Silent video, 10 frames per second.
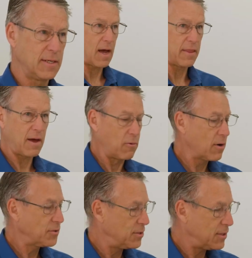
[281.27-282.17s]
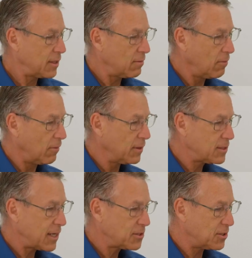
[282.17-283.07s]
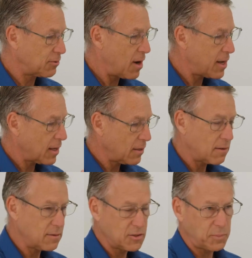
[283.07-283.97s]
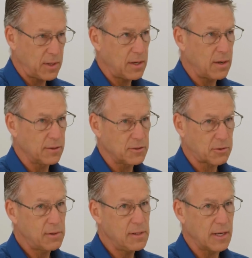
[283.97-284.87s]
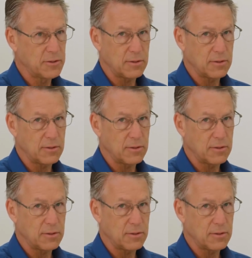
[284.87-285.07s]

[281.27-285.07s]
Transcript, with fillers: How that works is that when the test is running, they're displayed on the screen then.